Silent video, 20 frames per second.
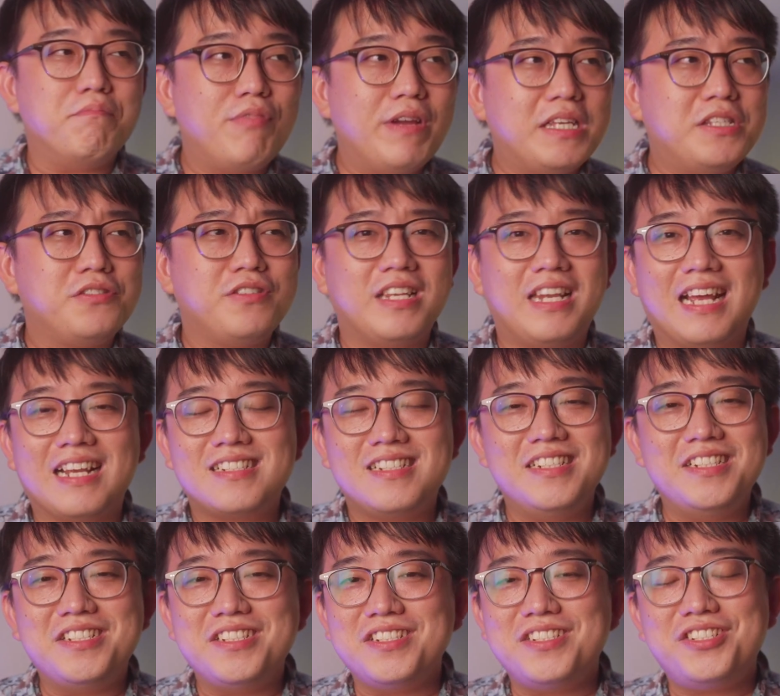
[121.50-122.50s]
breaks, you can actually
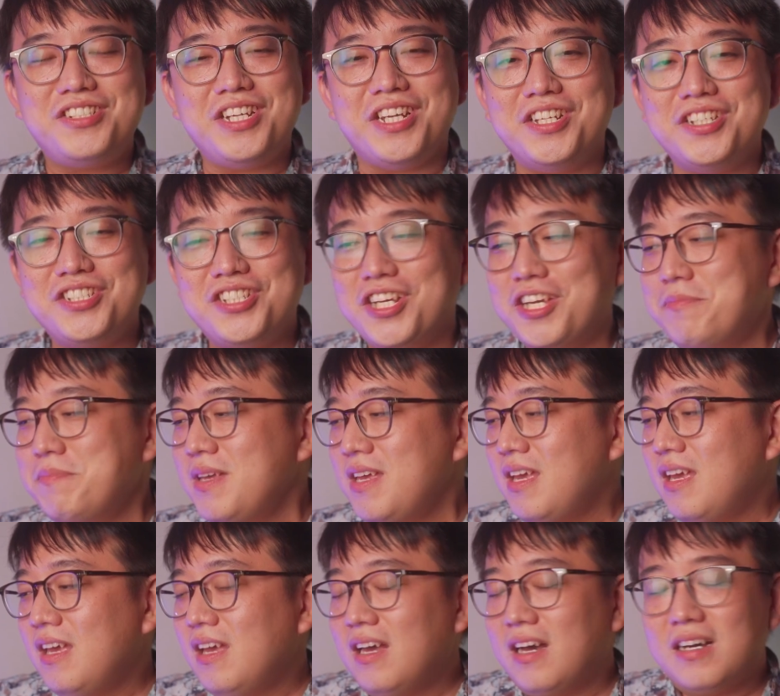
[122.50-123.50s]
just change them.
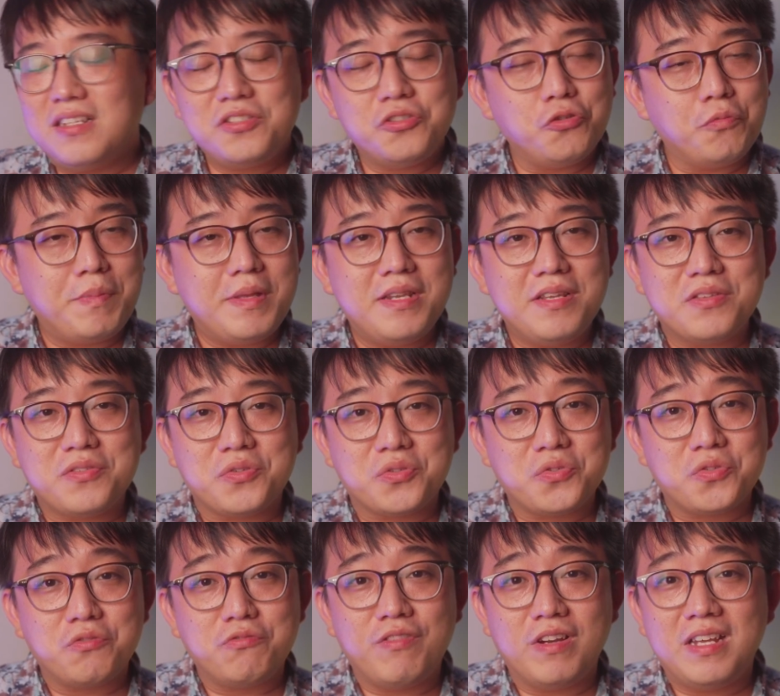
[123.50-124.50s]
2-pin is
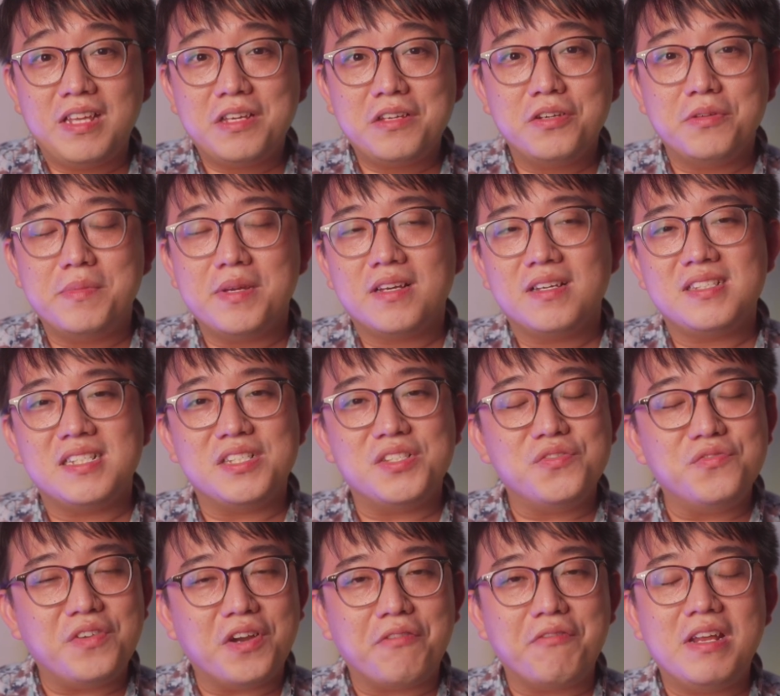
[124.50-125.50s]
also really good because it's
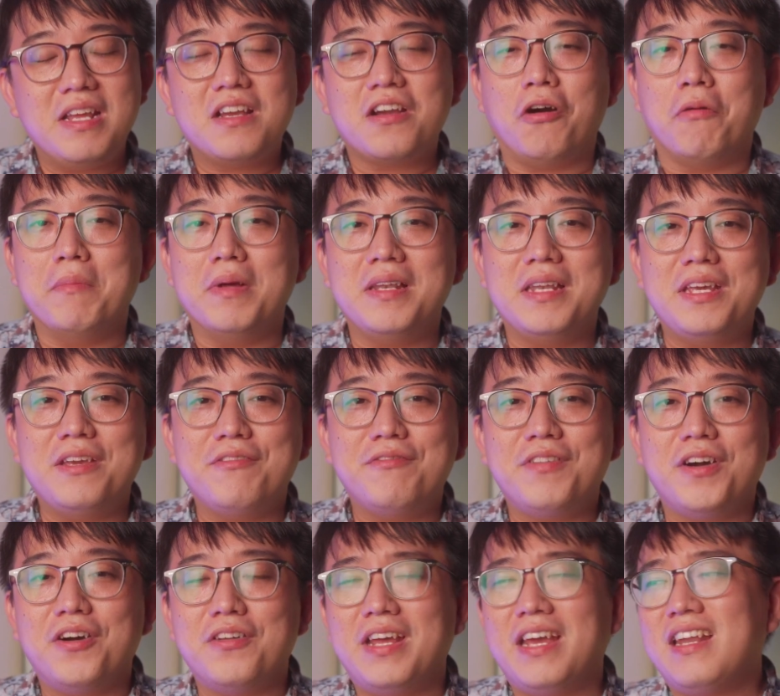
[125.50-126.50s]
very commonly
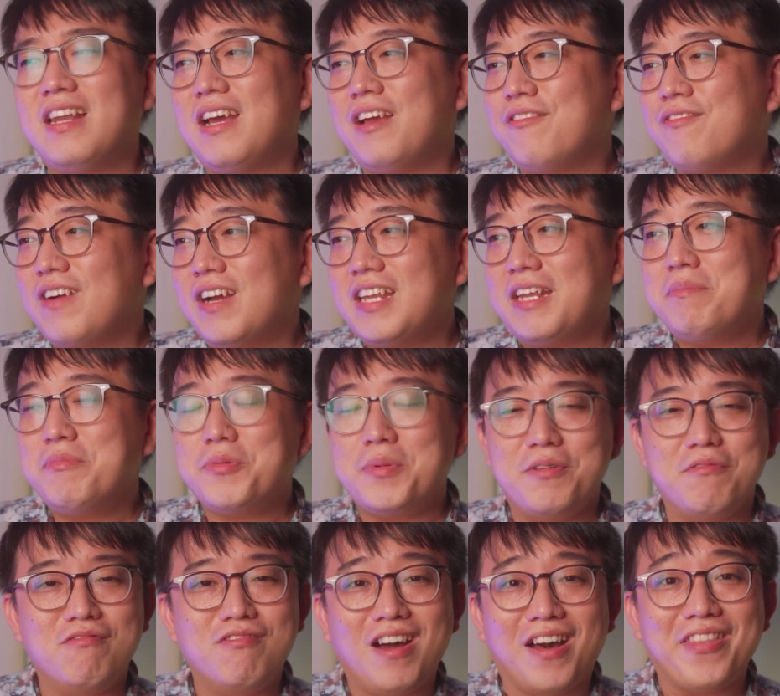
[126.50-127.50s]
found, and I find them to be
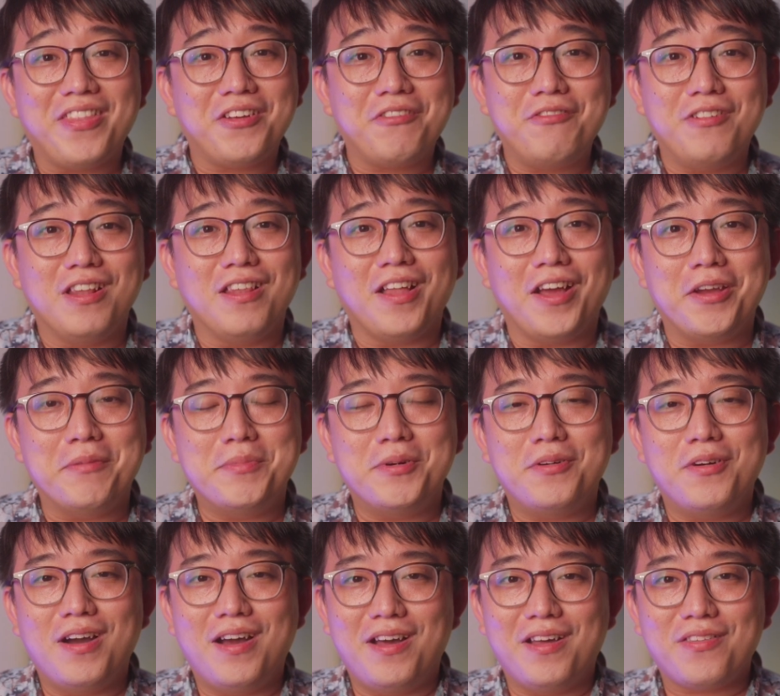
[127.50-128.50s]
rather
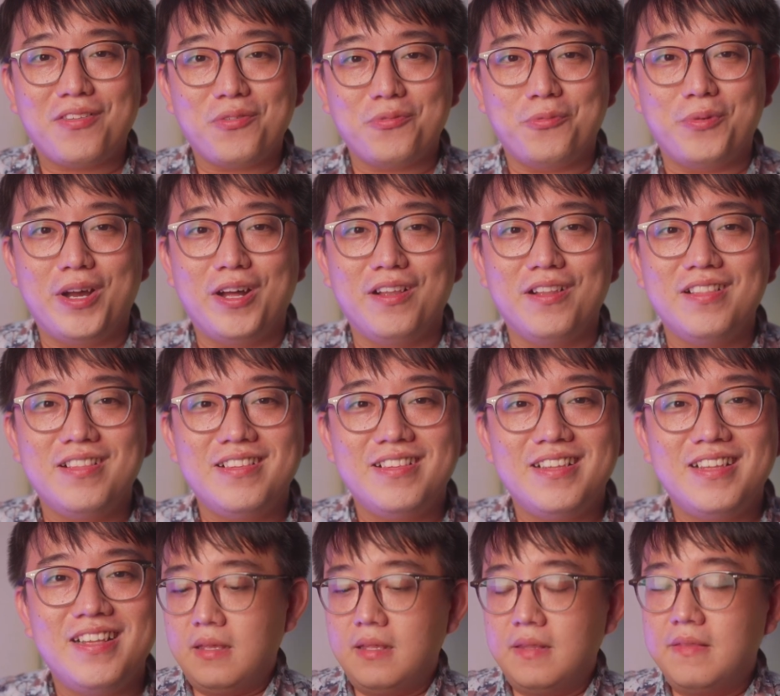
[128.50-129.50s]
reliable as well.
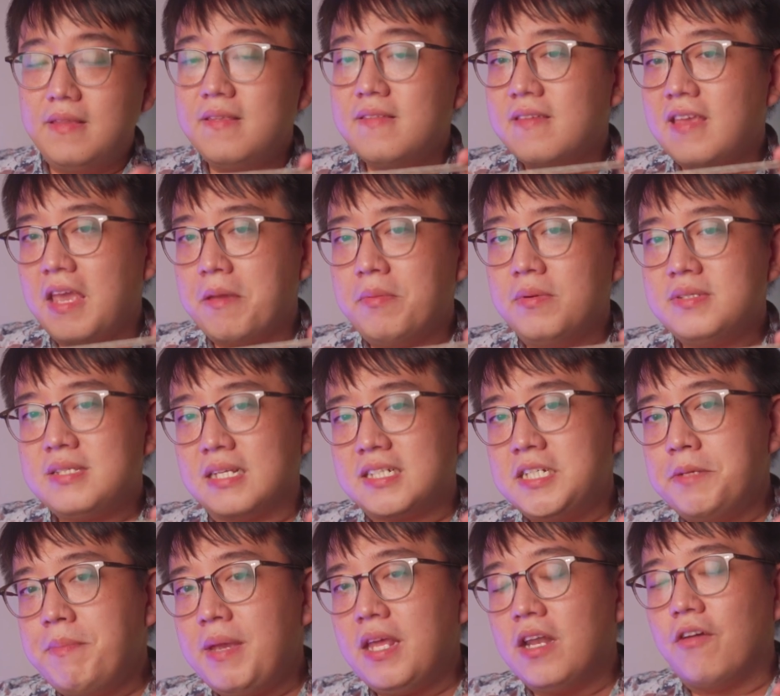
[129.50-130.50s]
This cable is actually made